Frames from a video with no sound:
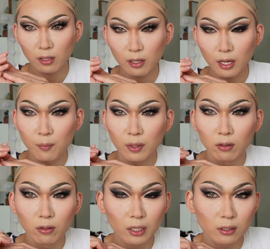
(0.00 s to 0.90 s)
I mean,
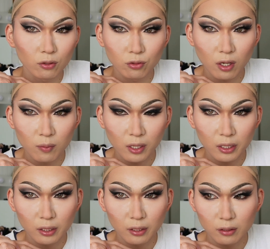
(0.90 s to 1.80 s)
look at the drama
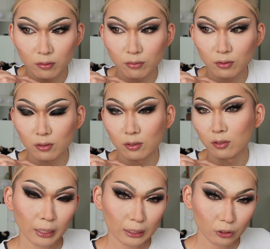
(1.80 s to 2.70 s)
it gives.
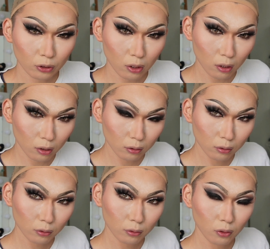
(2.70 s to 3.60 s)
Lashes
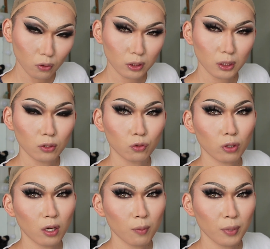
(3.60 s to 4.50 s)
on, you see the
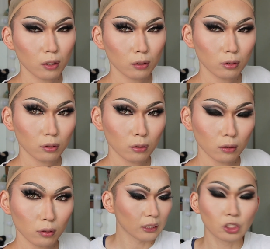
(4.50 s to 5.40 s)
drama.
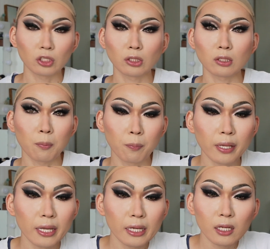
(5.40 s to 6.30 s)
I just
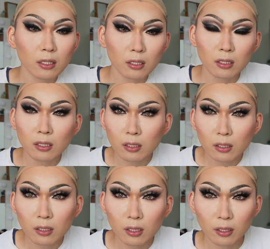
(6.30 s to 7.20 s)
baked
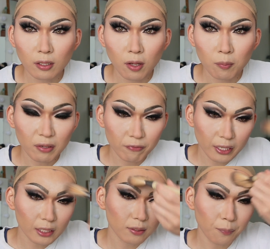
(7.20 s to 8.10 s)
my
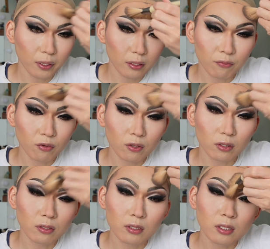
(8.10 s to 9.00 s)
face a bit, if you
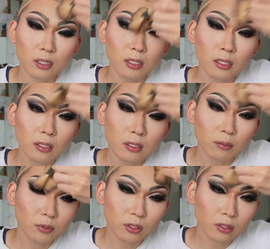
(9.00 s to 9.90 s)
could see. I'm
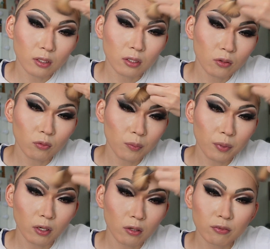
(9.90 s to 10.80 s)
just gonna wipe it
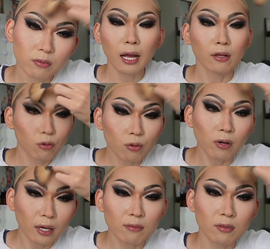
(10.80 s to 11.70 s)
off. I do
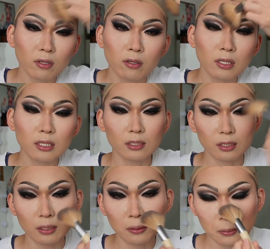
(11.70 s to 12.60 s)
have an oily
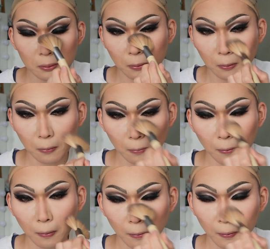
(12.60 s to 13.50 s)
skin, so
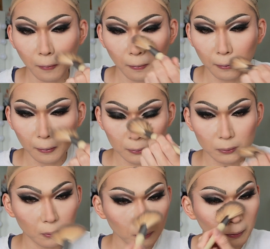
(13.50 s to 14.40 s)
it gets
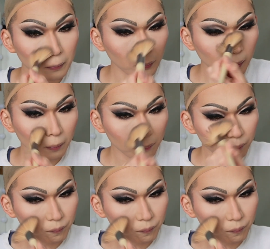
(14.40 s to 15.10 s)
oily, but